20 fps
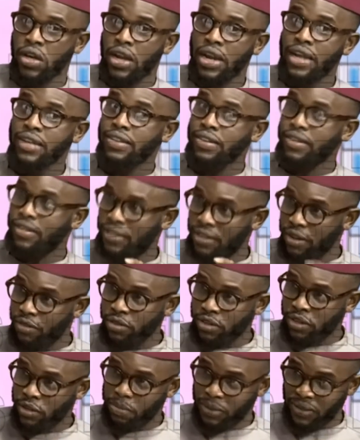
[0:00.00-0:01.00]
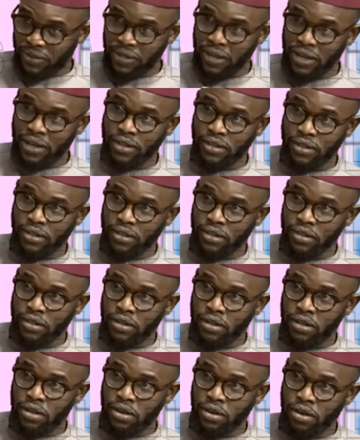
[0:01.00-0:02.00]
let's say, 70%
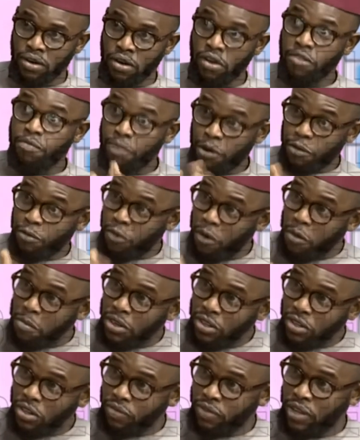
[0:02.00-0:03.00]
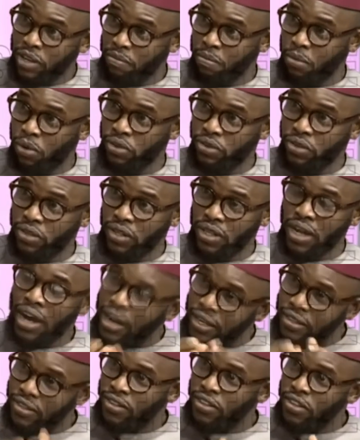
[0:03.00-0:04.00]
of performance of that budget,
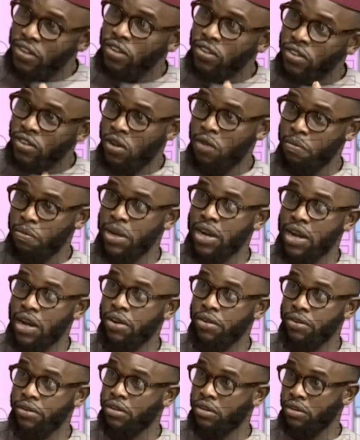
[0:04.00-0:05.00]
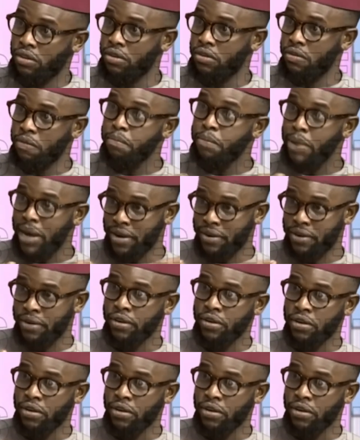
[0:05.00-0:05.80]
I see us coming out better.